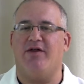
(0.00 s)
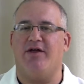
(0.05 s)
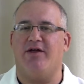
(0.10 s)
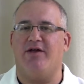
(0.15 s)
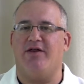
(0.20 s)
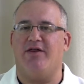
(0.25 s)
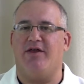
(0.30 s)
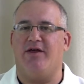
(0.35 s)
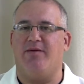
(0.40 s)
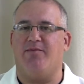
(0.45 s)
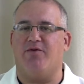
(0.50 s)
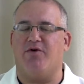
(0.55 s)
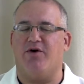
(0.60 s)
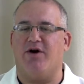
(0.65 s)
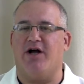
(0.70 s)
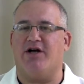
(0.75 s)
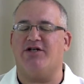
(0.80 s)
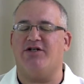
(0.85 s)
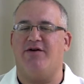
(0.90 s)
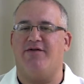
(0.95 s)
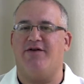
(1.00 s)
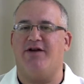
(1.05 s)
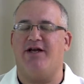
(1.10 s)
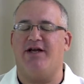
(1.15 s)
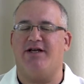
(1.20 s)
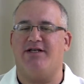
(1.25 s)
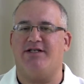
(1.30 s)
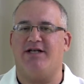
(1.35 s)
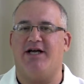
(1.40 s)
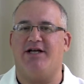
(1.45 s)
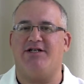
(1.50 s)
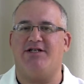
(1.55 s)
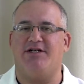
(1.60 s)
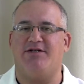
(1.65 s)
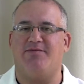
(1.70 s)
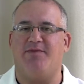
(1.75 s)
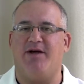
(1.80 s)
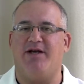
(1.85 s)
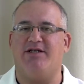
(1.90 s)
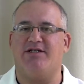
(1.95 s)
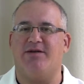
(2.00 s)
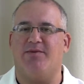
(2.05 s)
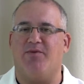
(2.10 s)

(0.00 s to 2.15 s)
the production of TSH is being